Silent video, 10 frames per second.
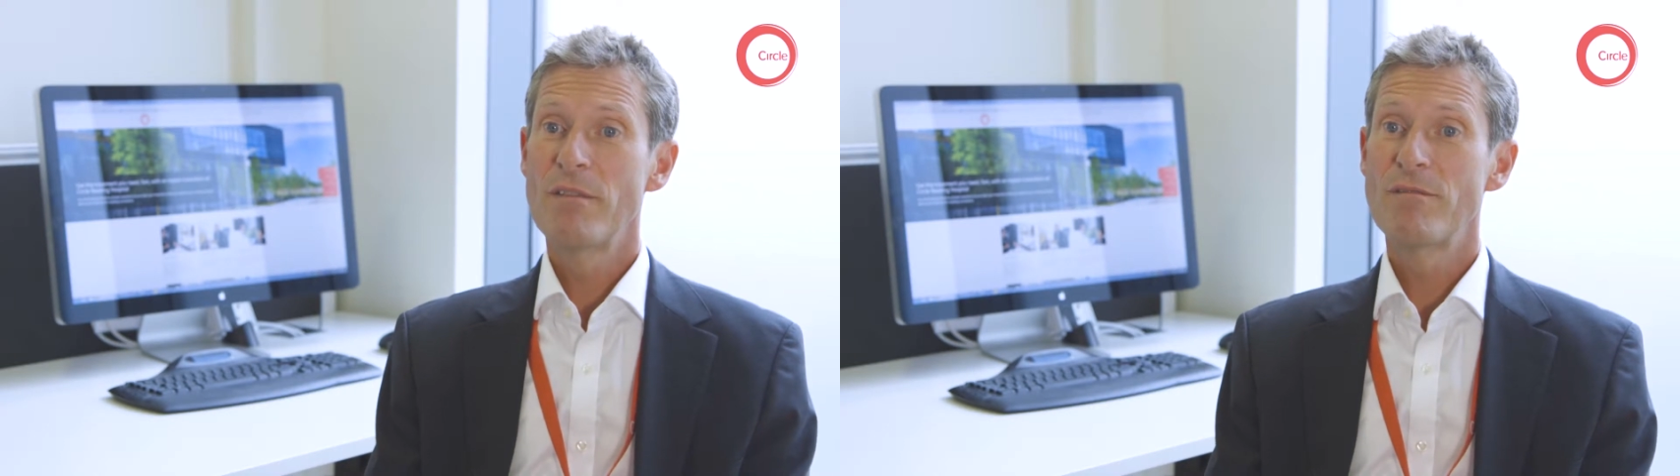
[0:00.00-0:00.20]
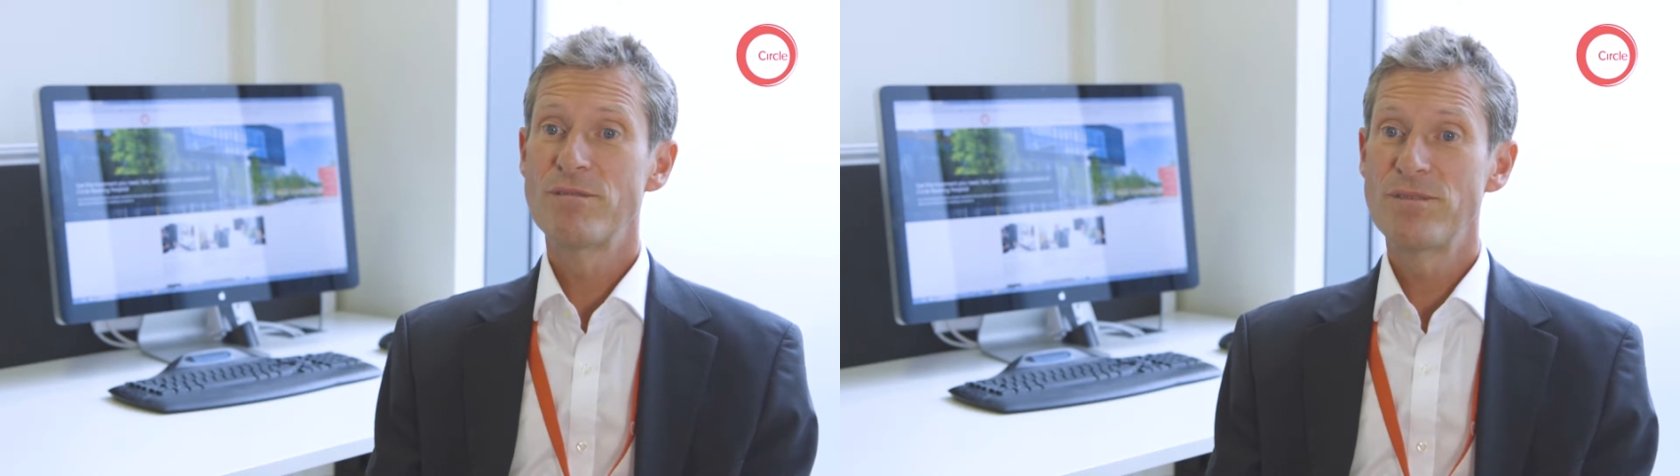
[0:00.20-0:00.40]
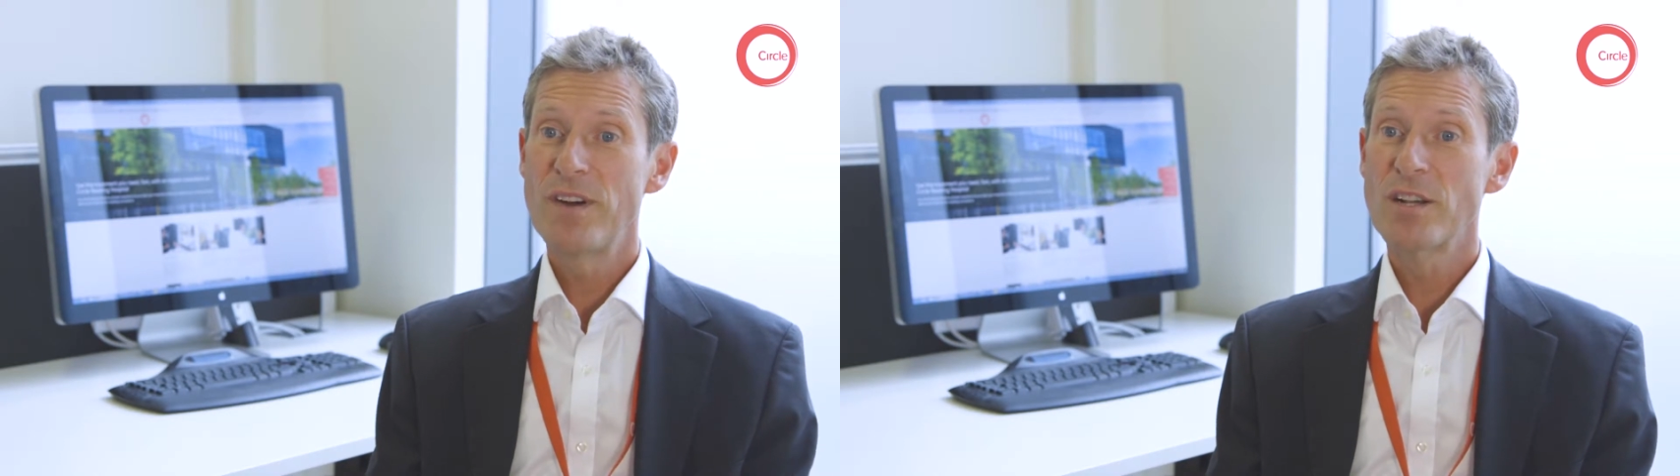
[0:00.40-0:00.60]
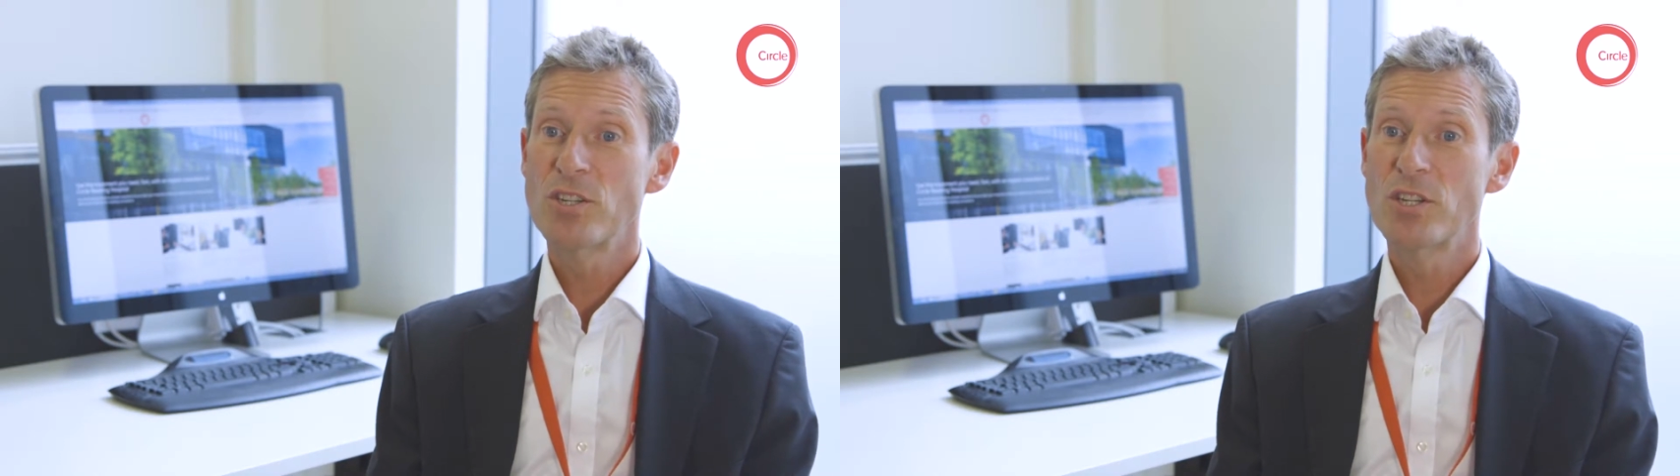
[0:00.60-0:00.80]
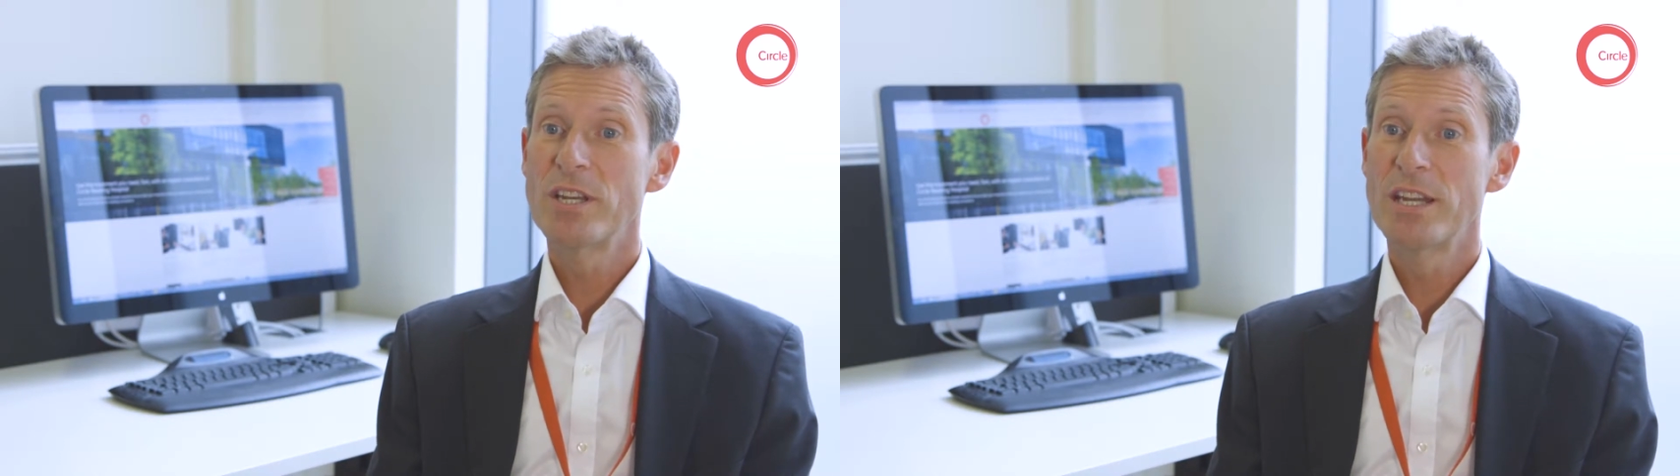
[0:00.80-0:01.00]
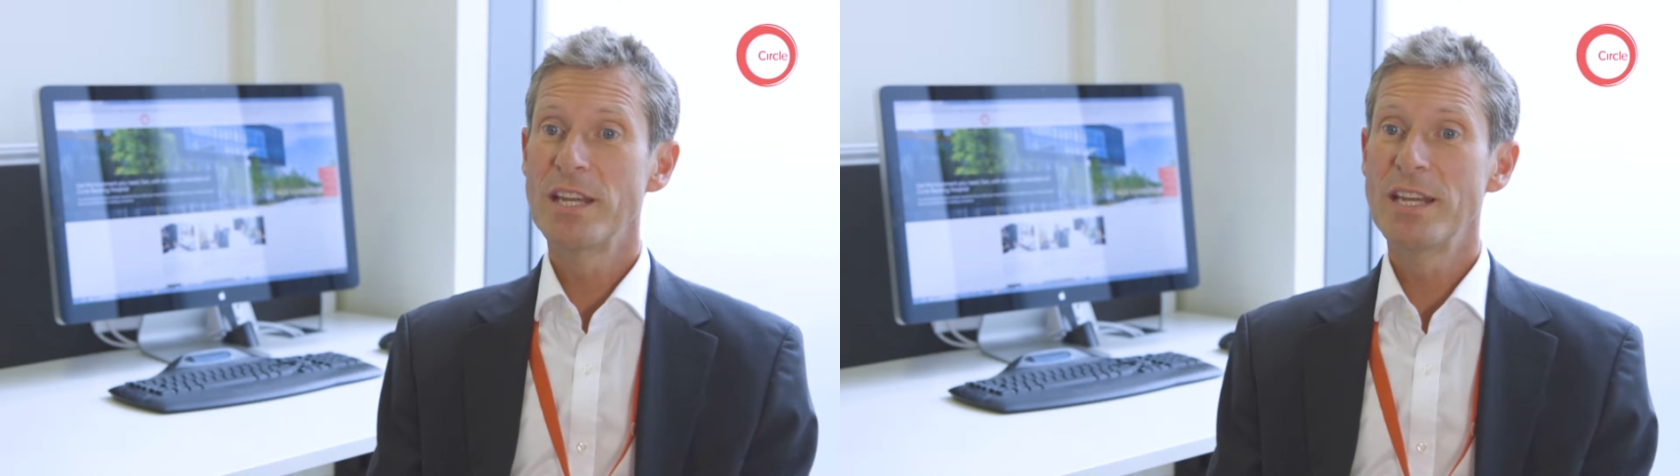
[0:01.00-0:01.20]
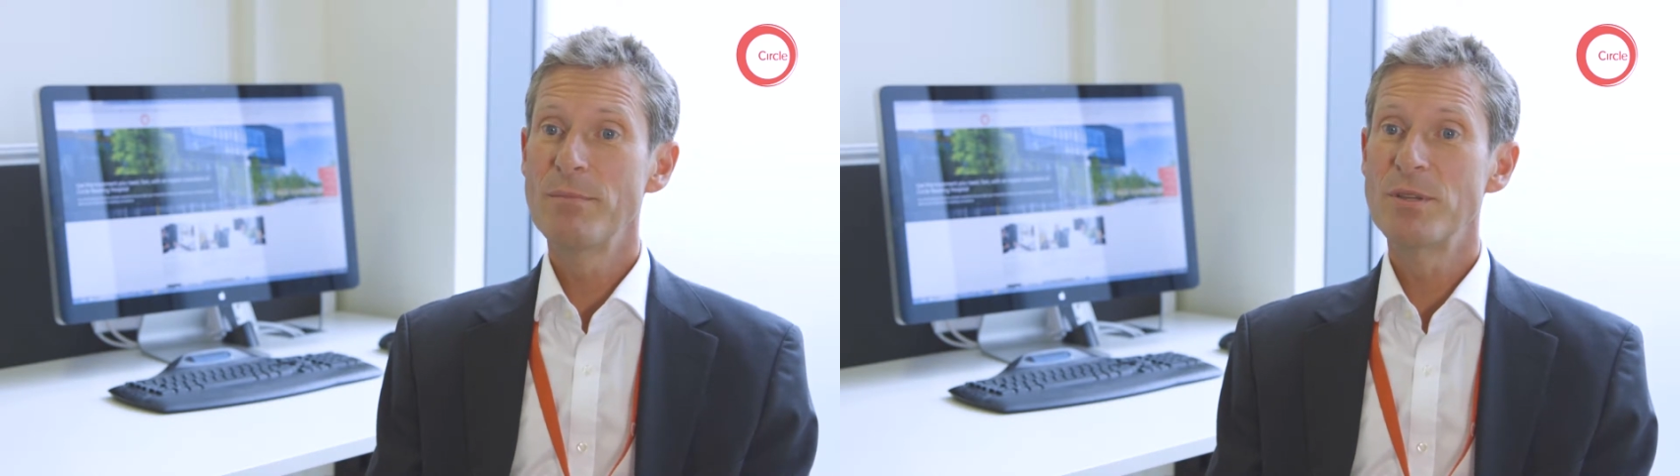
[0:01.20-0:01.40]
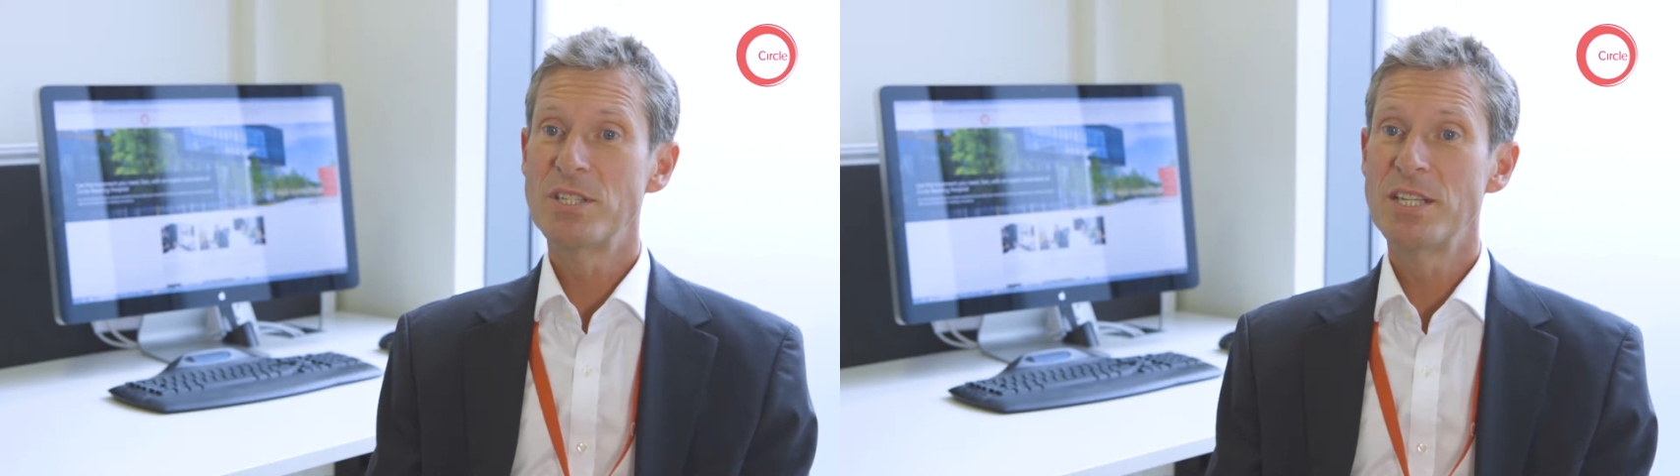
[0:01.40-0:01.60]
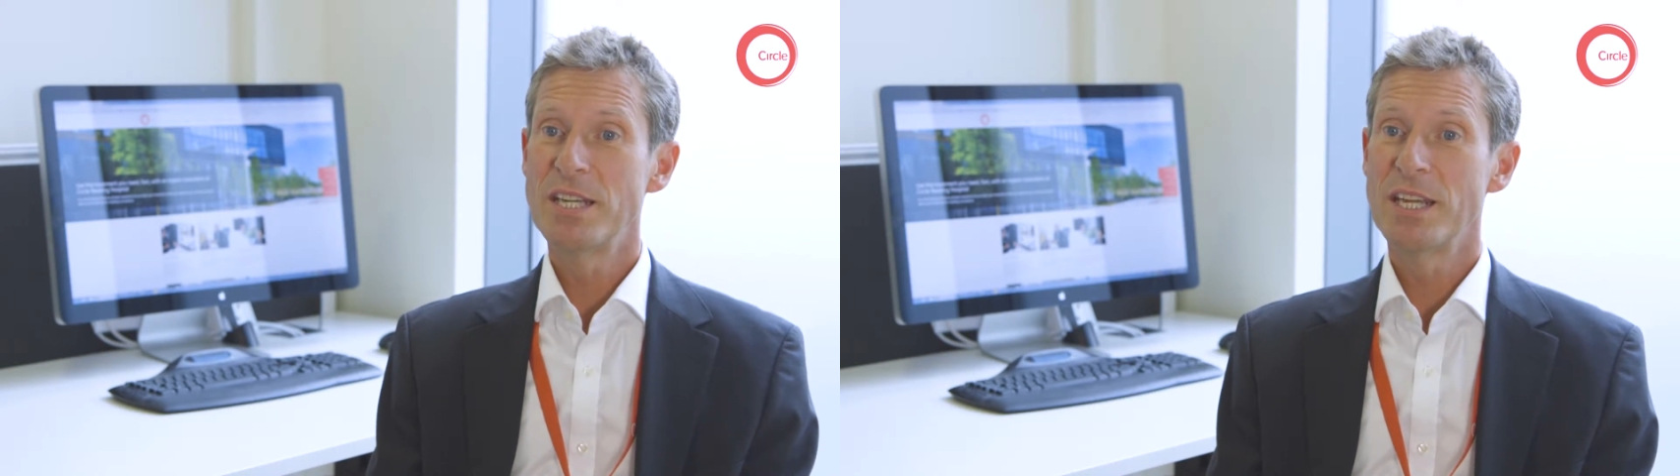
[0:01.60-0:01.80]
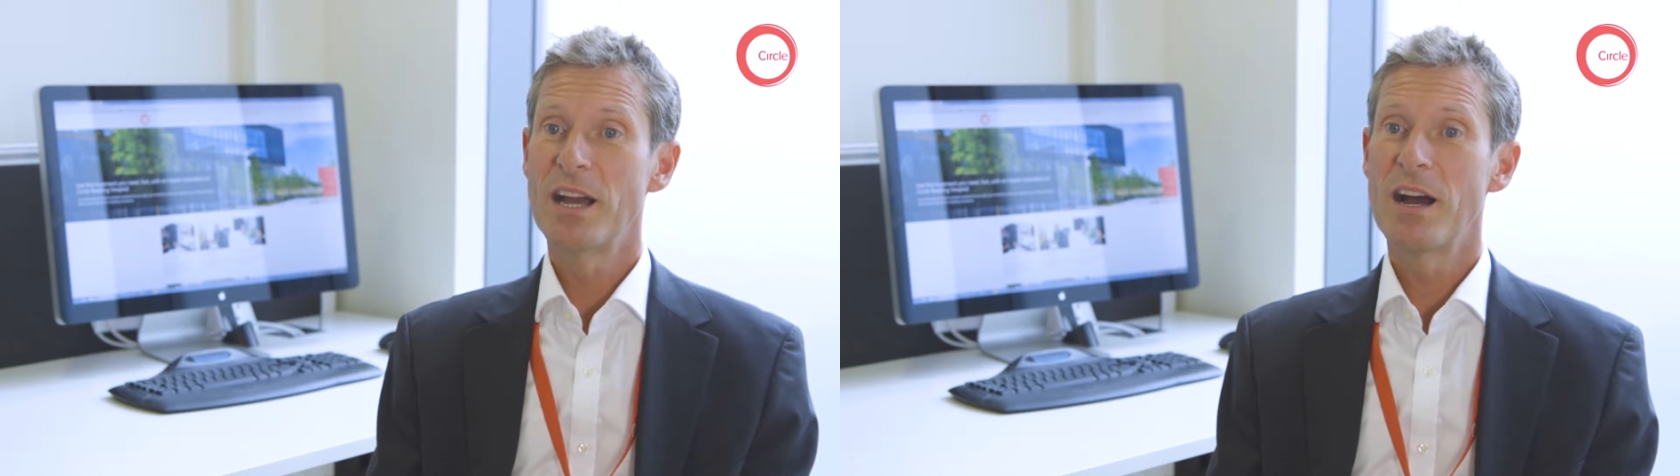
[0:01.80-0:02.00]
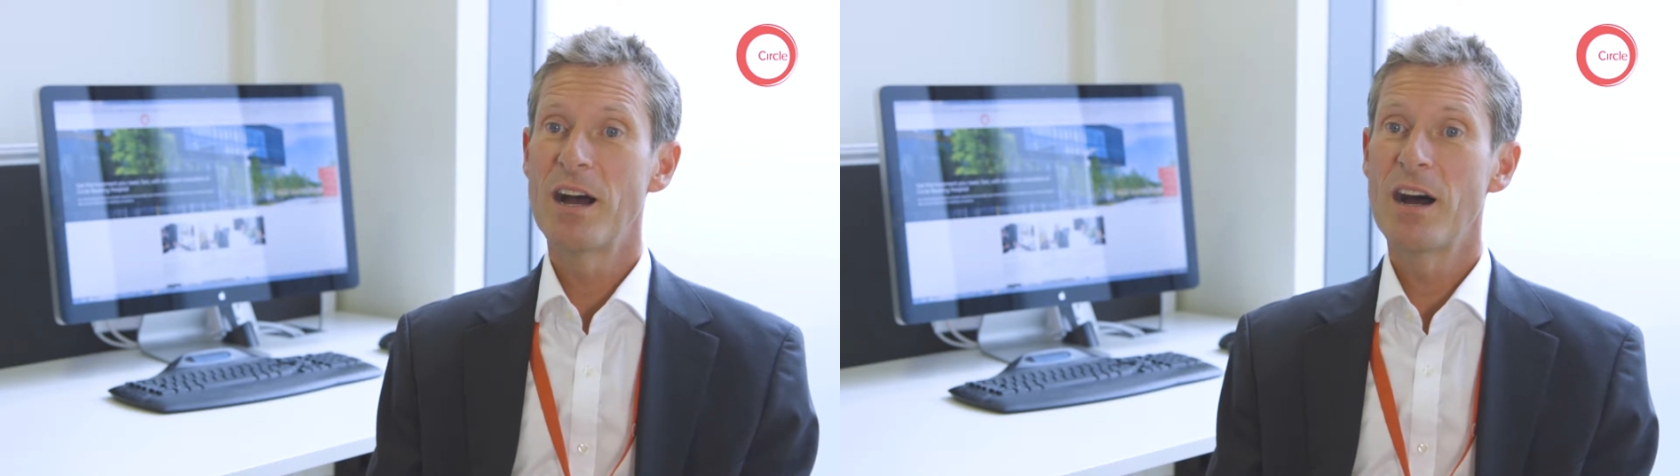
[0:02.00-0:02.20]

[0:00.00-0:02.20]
functionally limiting